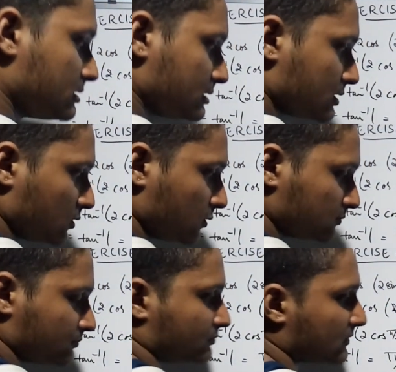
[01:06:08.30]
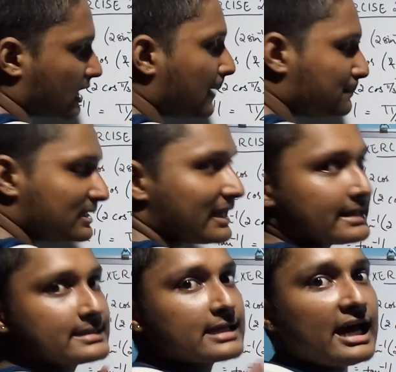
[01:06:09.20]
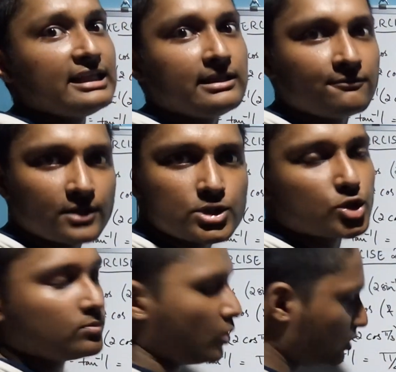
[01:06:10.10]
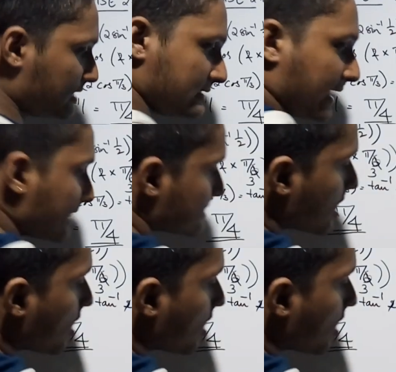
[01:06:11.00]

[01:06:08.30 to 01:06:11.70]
So applying sine inverse on both the sides,